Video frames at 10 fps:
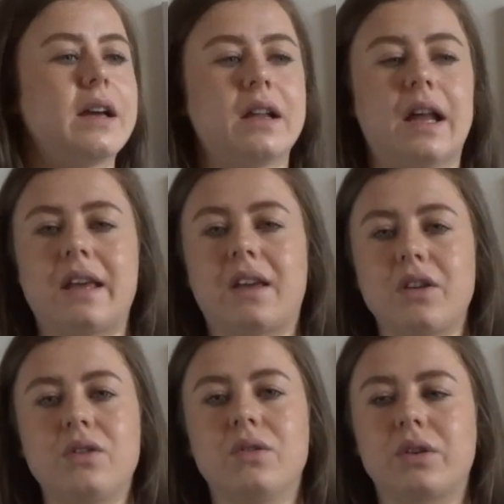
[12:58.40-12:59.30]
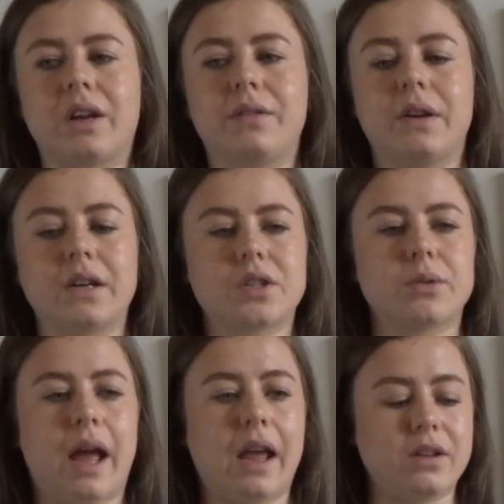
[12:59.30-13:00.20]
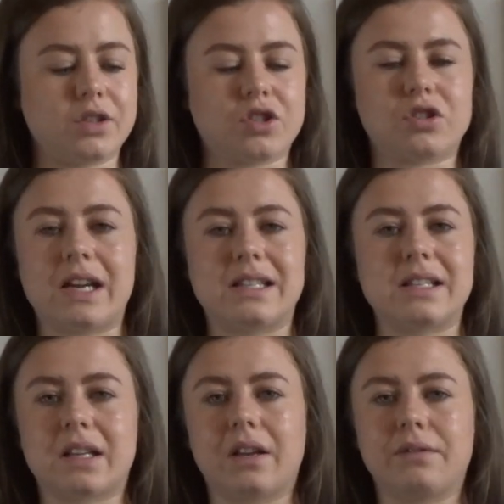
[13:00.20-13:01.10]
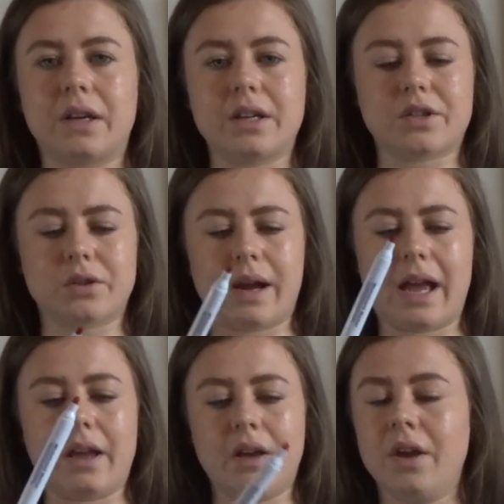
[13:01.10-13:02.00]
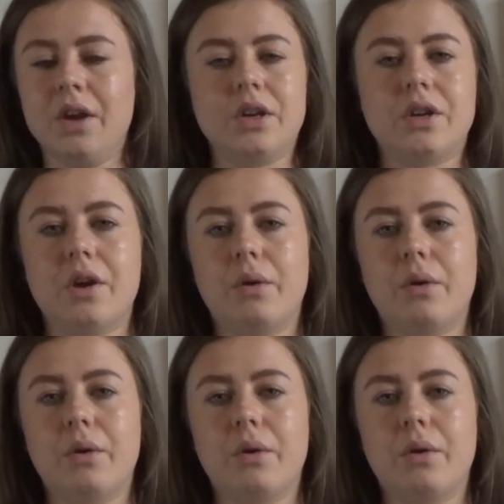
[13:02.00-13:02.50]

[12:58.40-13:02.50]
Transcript: like you're going to fluctuate, stress is going to fluctuate, you know,